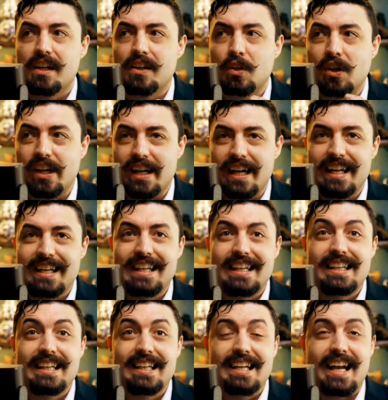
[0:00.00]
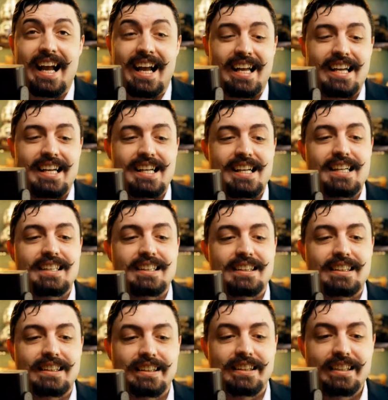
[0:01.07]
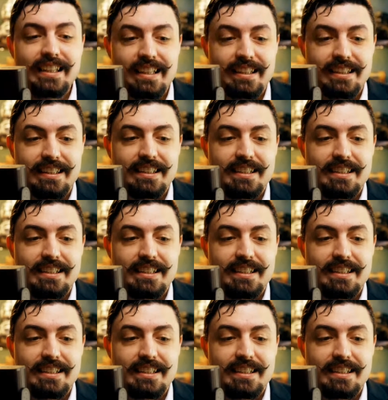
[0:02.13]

creating a list